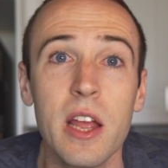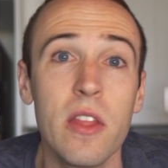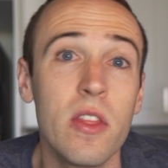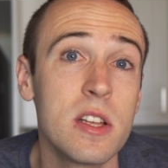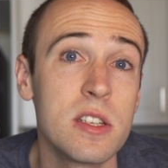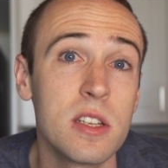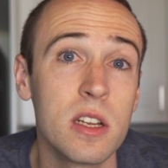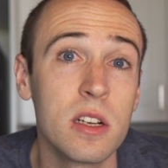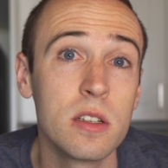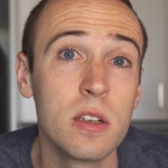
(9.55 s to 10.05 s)
And
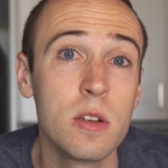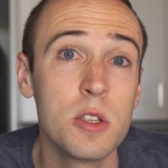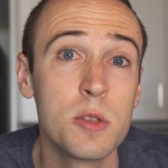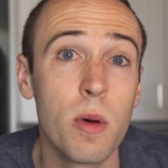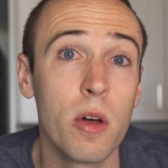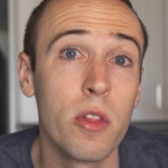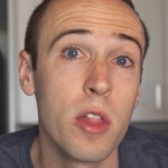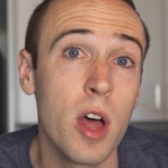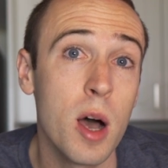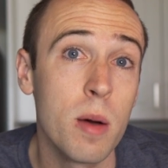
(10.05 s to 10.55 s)
this includes
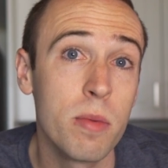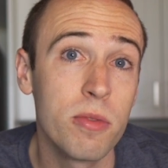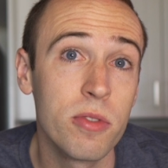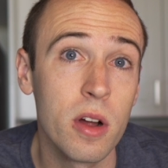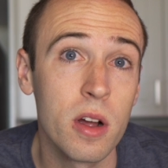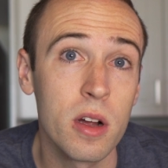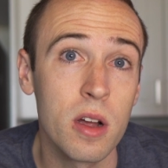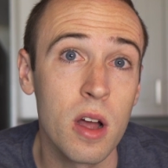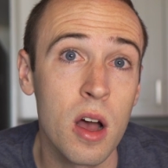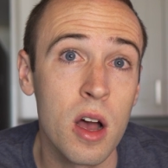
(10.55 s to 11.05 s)
both
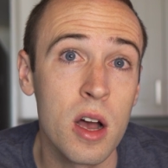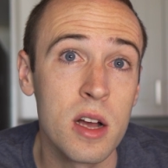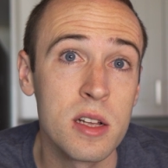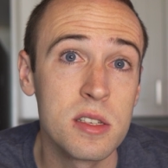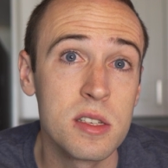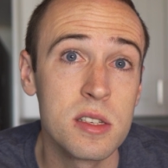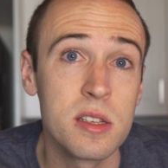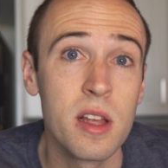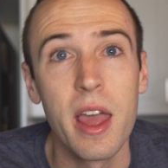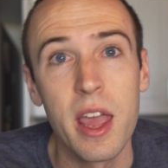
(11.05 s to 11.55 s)
upfront
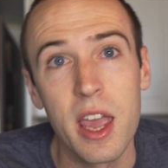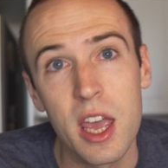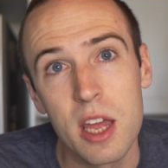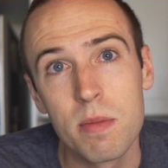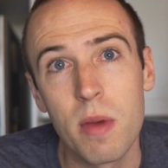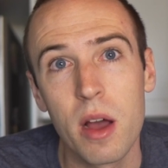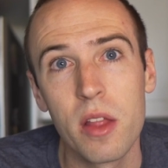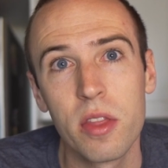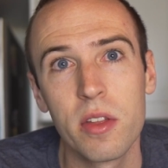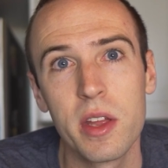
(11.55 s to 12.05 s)
costs and
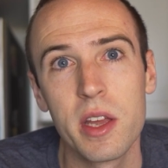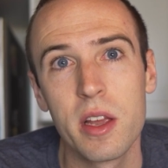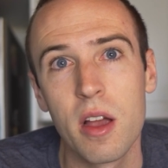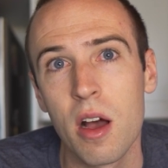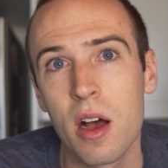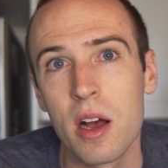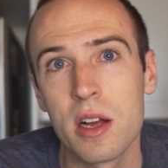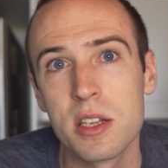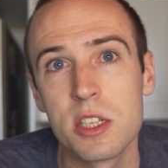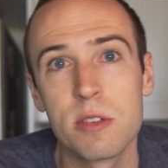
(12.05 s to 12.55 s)
monthly
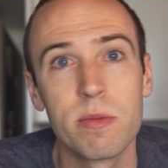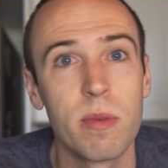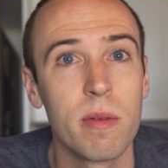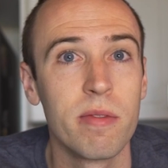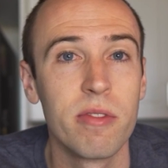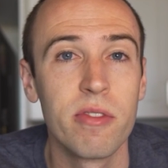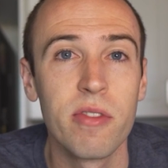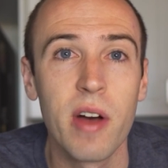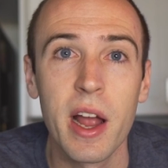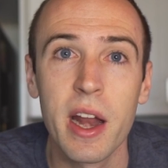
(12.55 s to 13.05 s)
costs
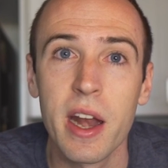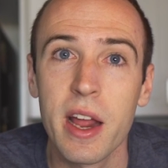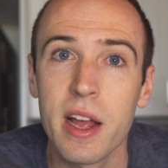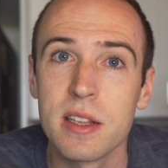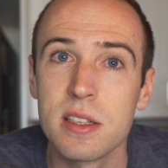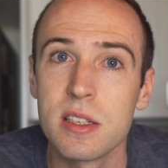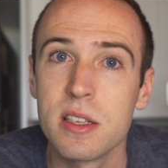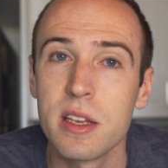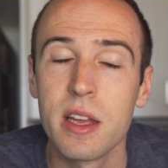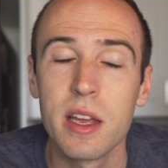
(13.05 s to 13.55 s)
from
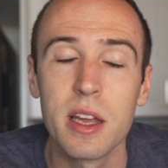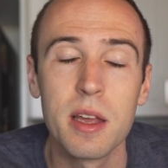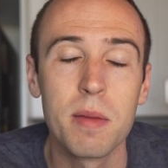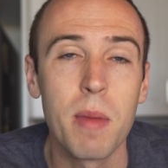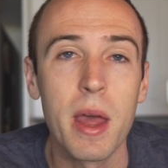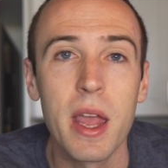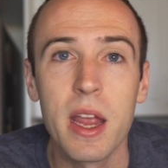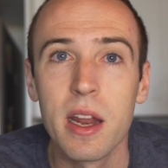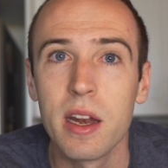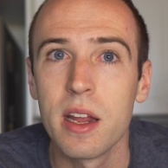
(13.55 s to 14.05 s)
financing,
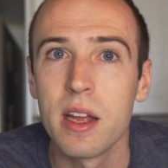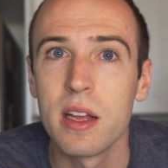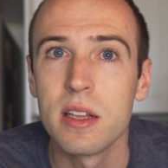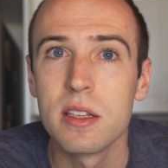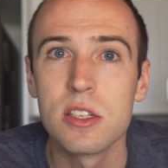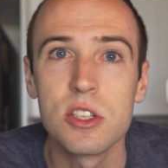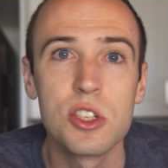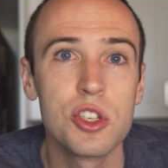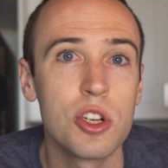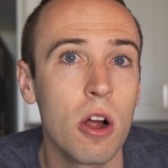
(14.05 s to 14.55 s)

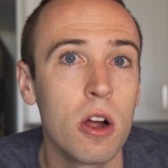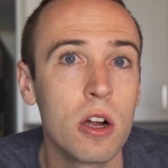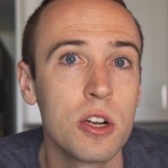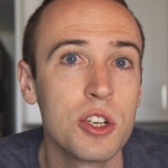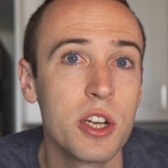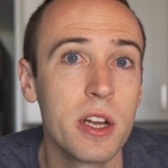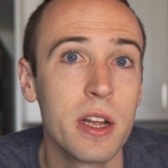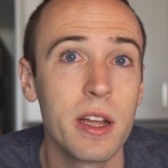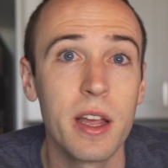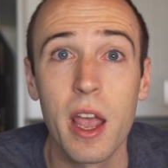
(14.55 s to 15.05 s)
maintenance,
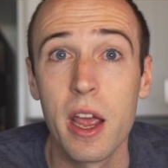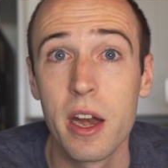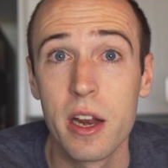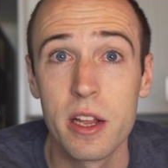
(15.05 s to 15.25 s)
charging, and